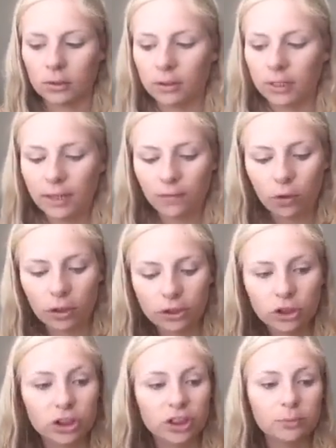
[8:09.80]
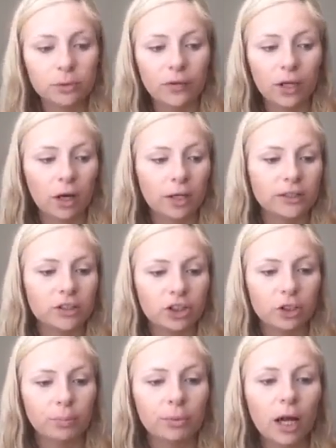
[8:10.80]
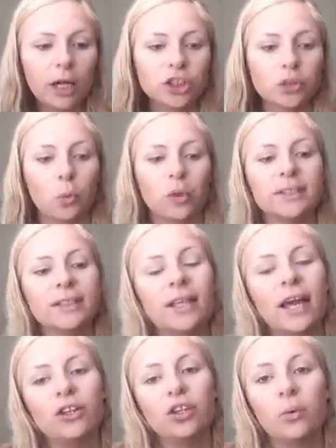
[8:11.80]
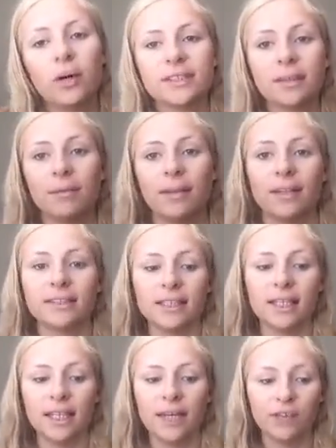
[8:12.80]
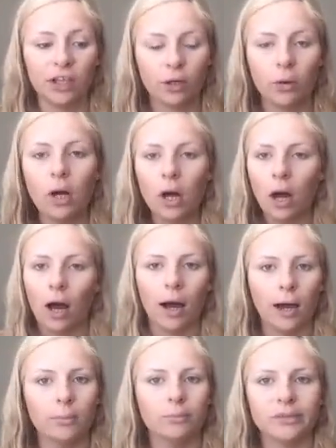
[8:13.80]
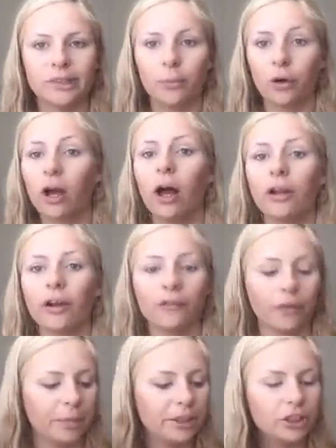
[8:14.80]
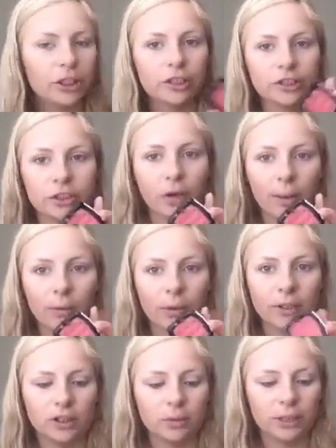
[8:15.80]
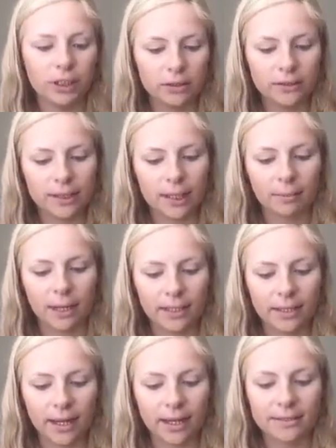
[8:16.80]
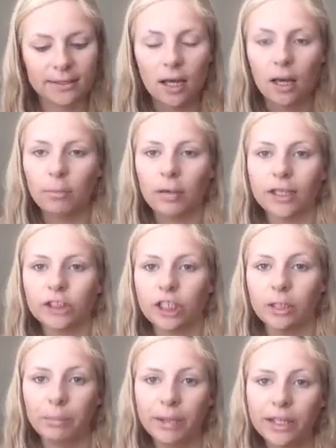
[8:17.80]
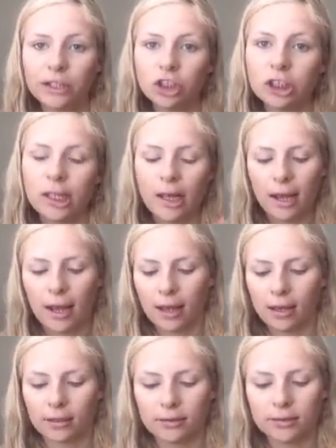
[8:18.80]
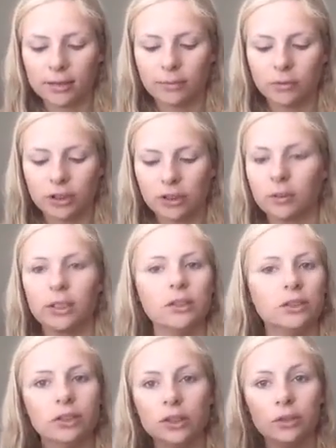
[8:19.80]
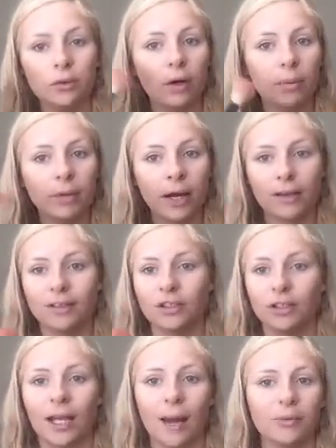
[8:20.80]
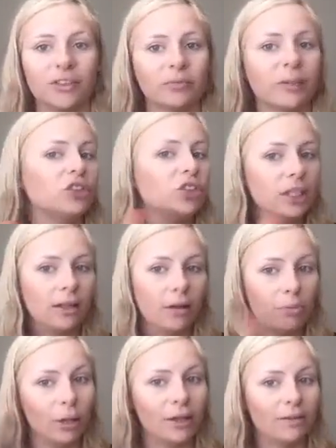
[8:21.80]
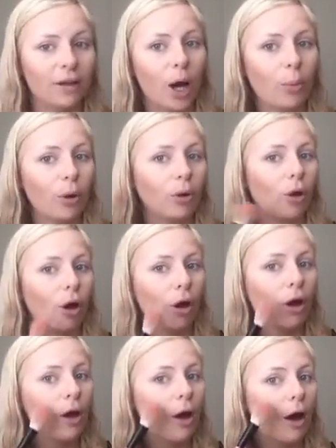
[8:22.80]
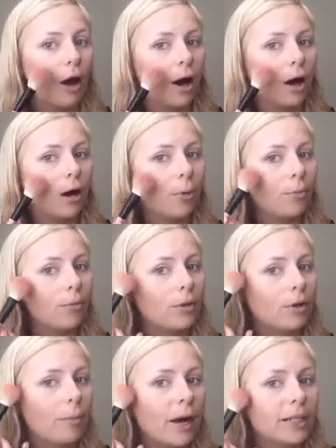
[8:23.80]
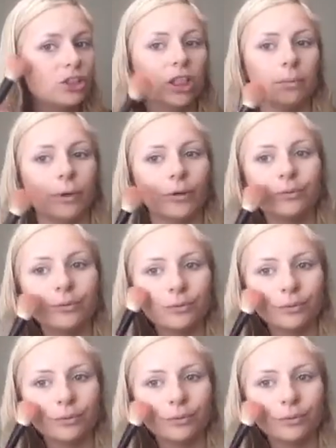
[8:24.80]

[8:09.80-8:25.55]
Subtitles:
Then of course, just moving on to blush. Once again, you want something that's going to give you some more color for pictures. So I'm going to be using my NYX blush in Pinched, and I'm just going to apply this to the apples of my cheek and blend it up along my cheekbone.